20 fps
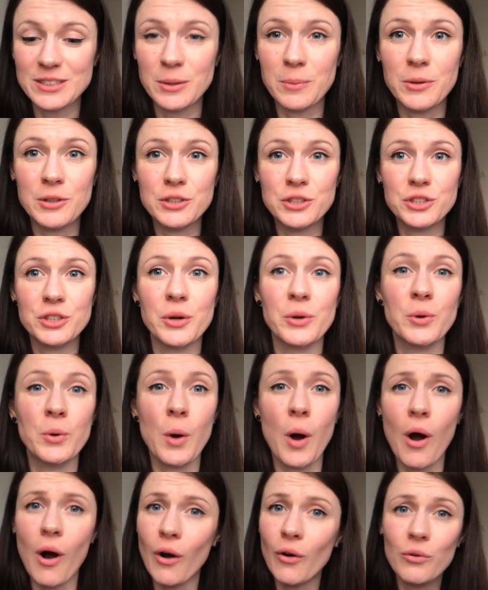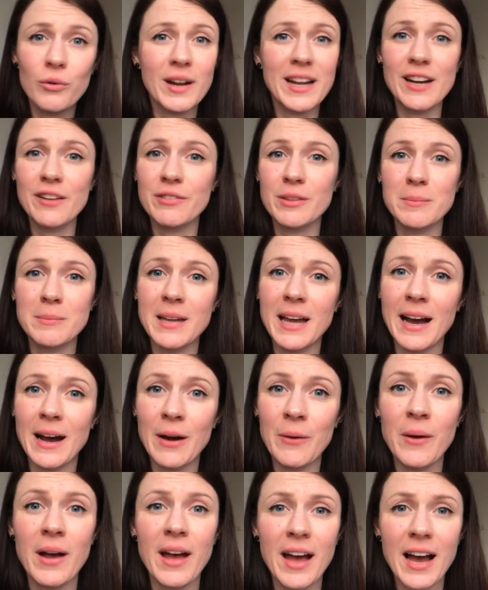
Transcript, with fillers: So I'm going to show you a whole reel of them now.